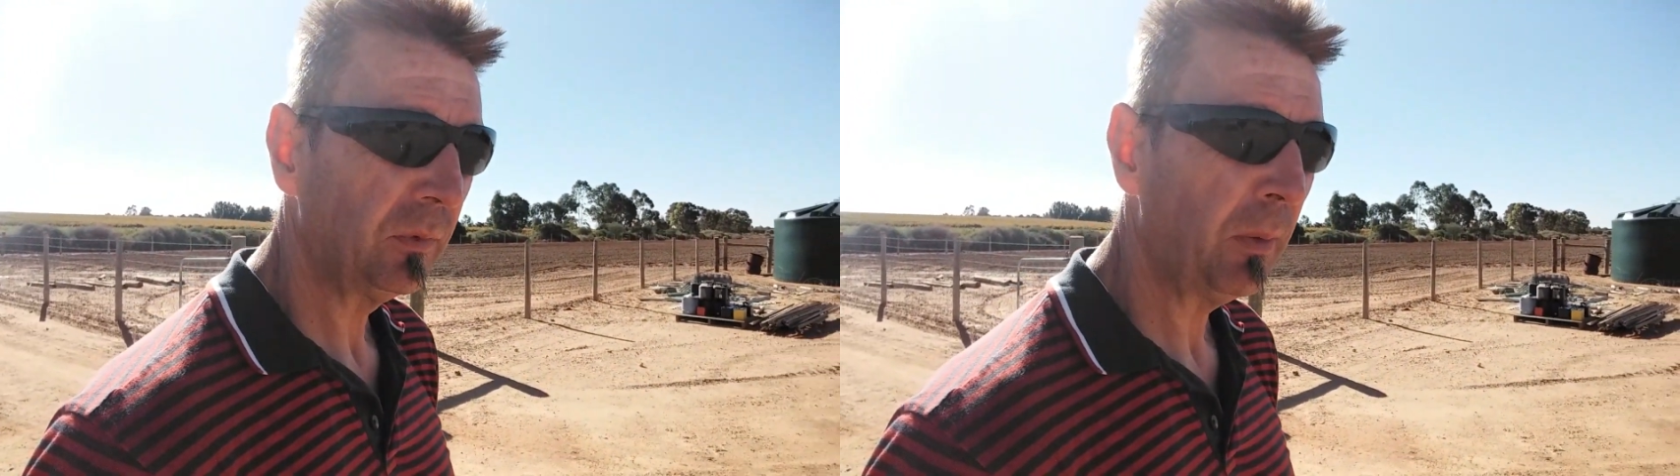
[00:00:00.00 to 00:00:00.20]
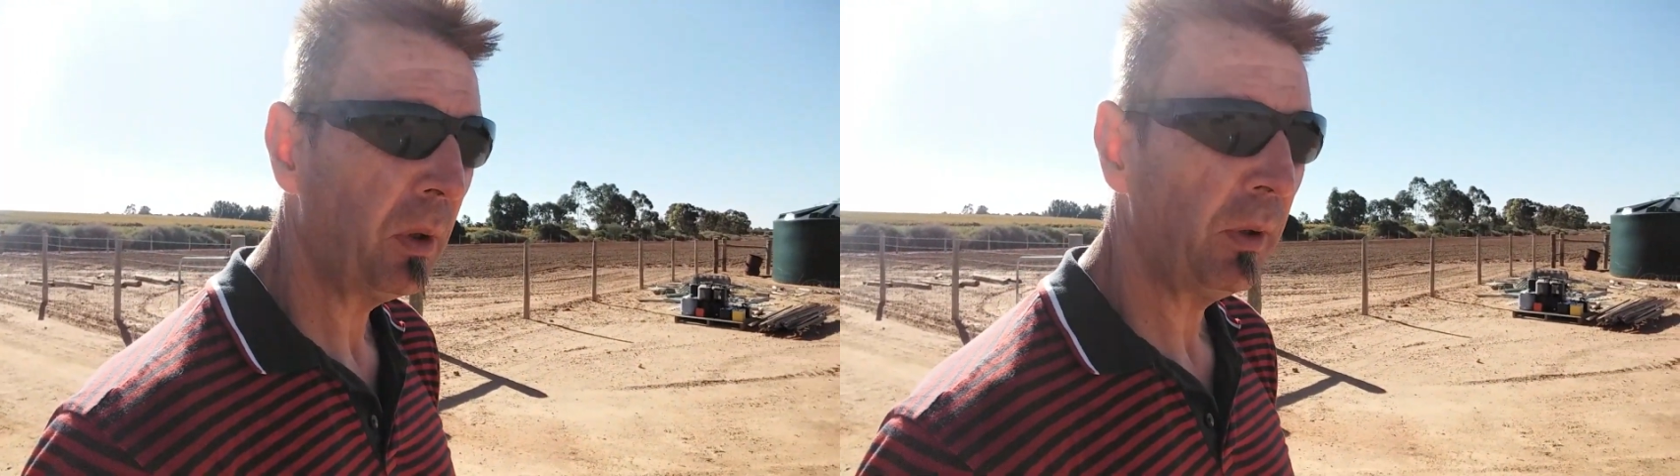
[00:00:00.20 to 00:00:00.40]

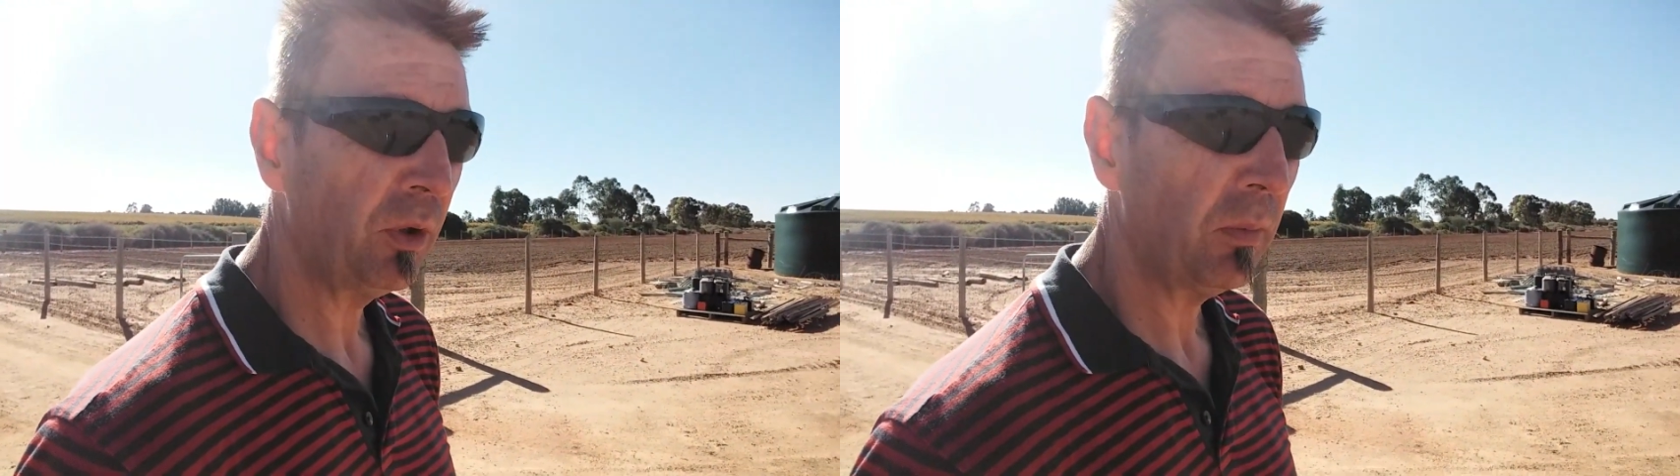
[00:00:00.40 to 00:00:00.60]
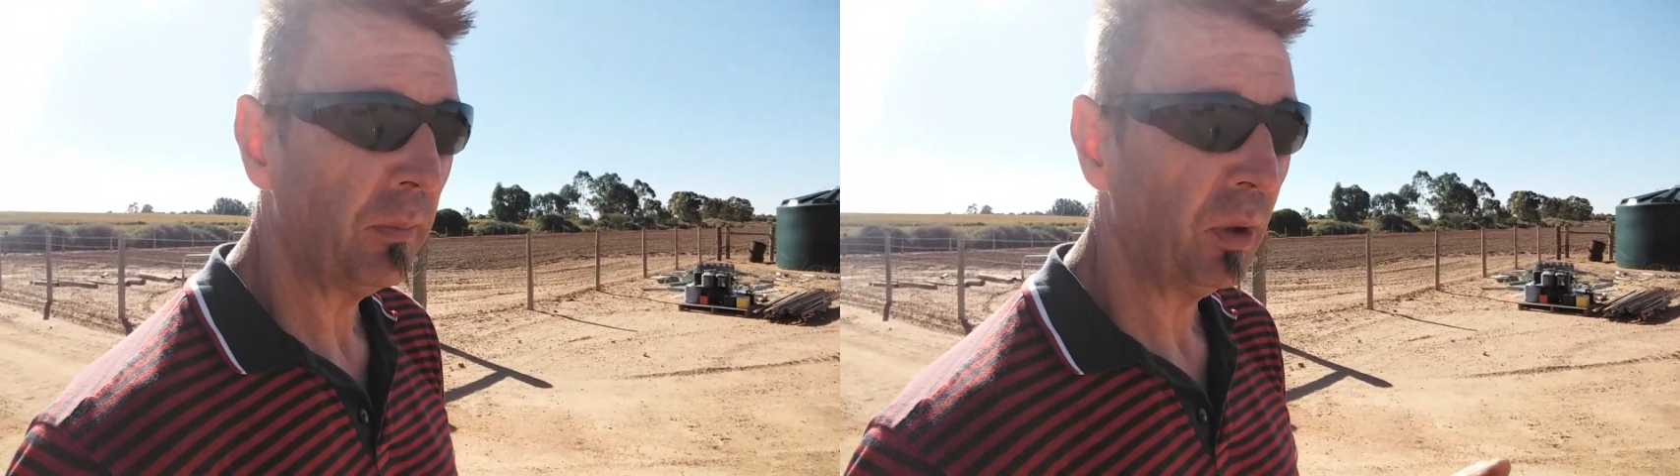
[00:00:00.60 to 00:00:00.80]
They're probably
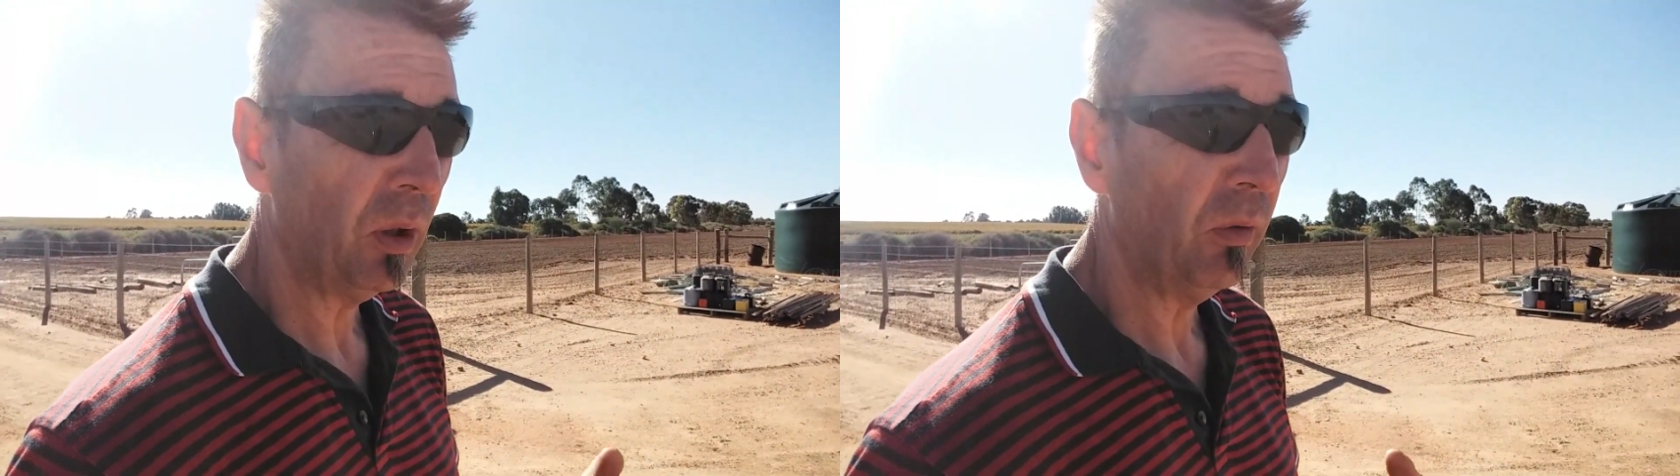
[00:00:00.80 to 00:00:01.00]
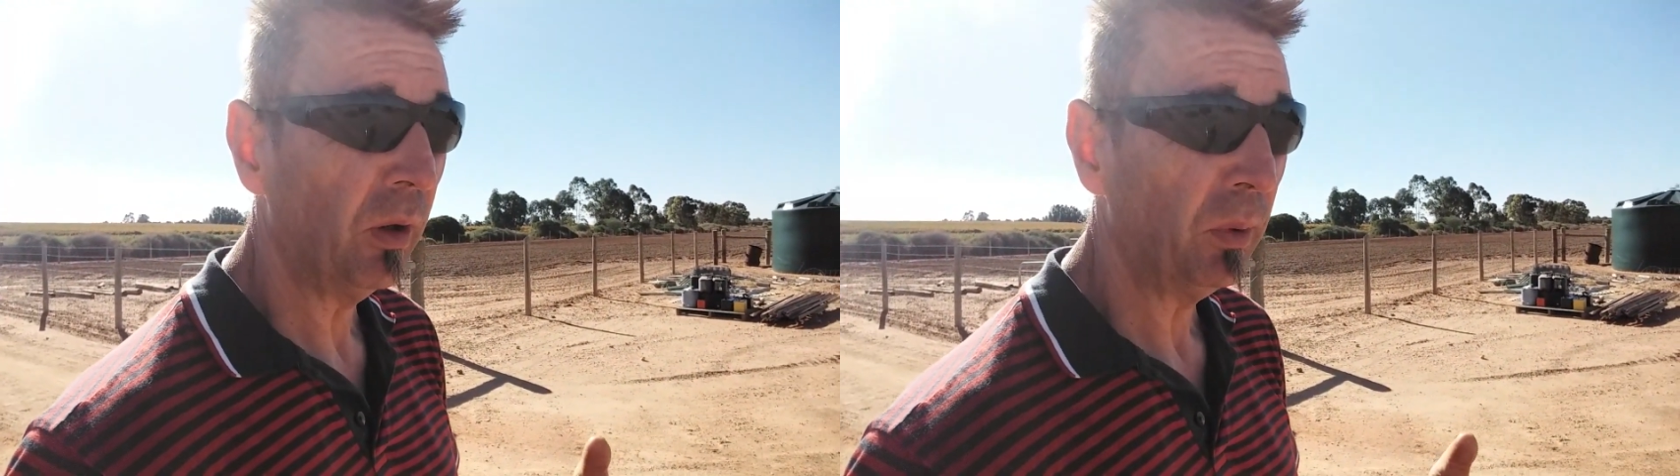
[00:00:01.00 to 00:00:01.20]
jumping about
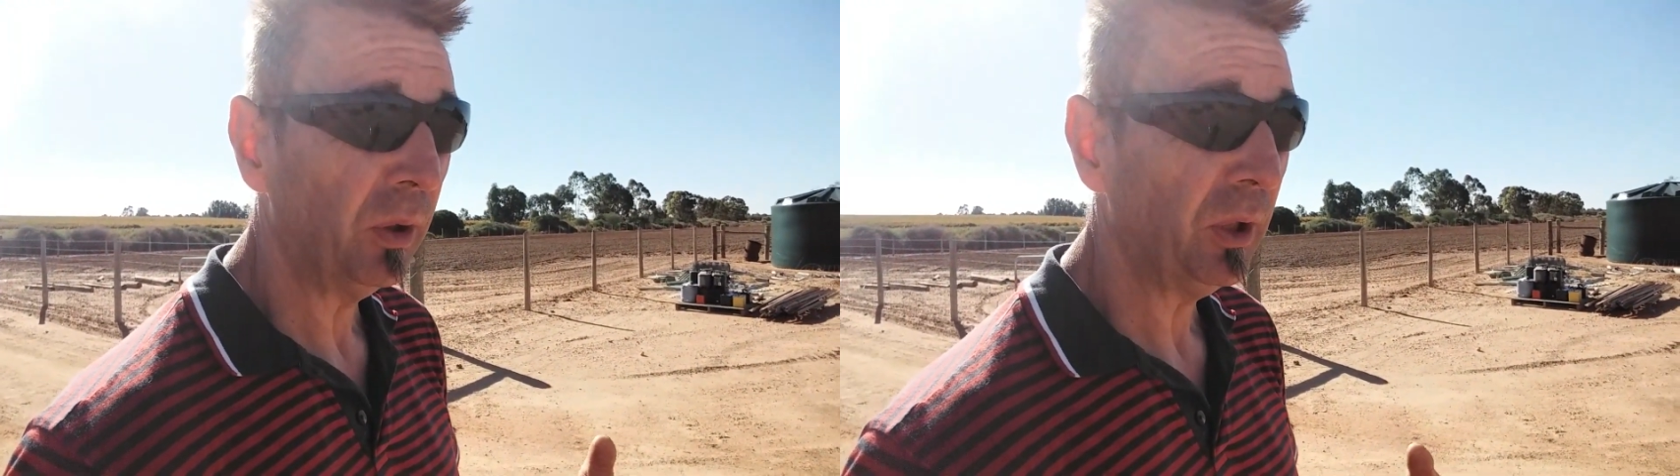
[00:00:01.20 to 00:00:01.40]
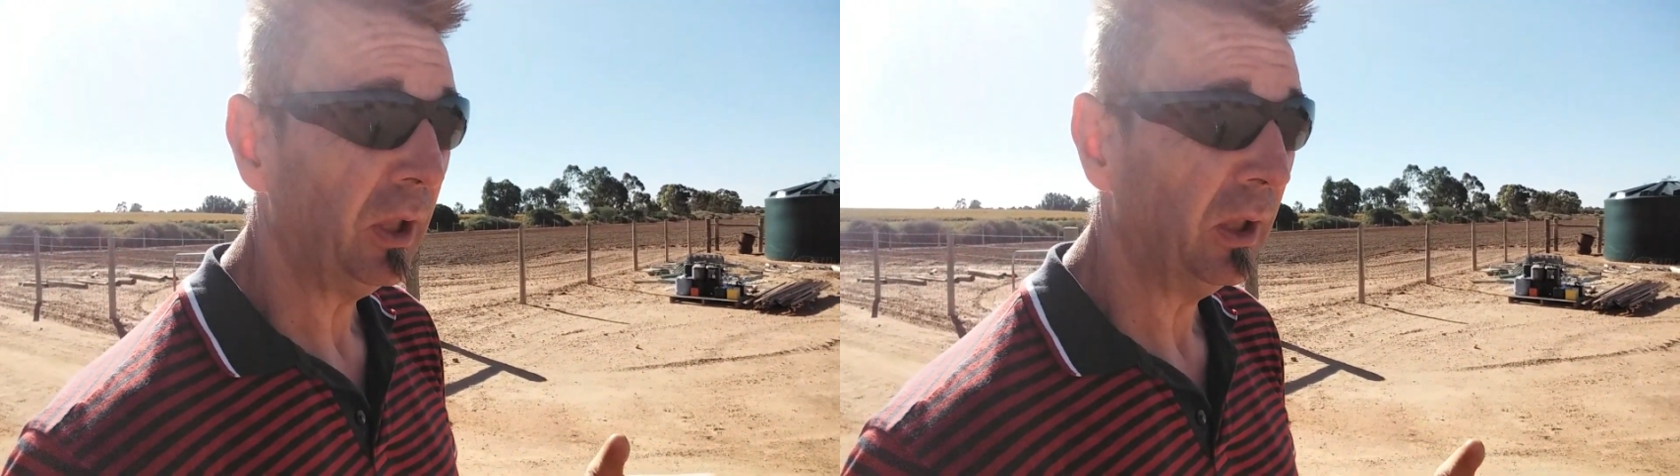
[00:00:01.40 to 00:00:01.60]
all over the
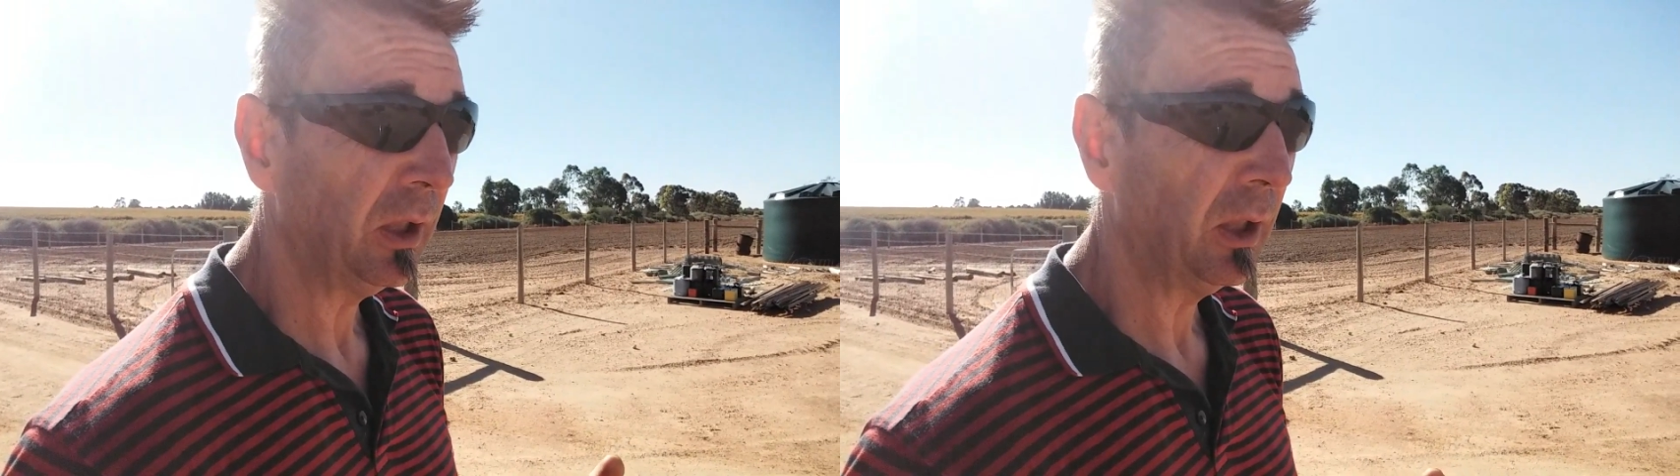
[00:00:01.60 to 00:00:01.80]
place here, like,